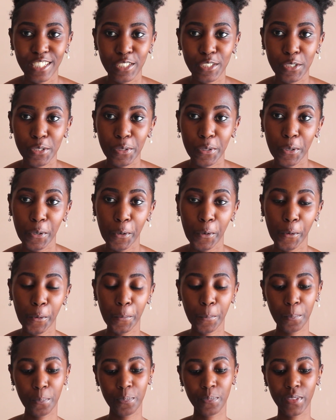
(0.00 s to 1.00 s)

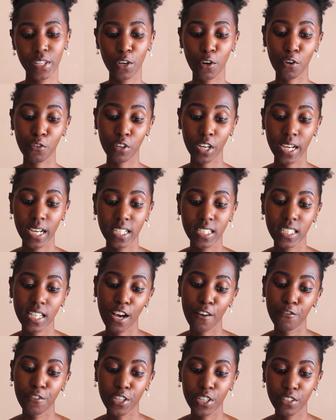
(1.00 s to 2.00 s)
So overheads
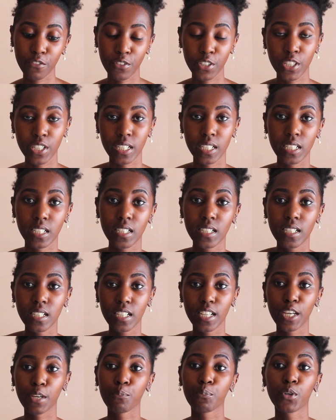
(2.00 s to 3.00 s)
are very, very
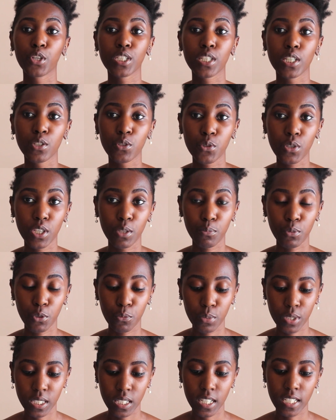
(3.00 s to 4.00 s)
important to keep your
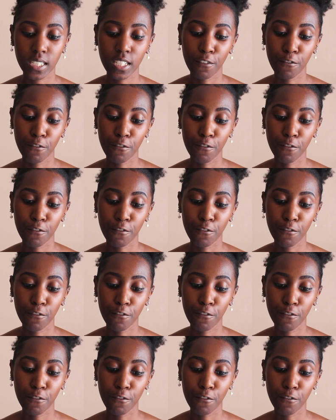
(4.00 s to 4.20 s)
business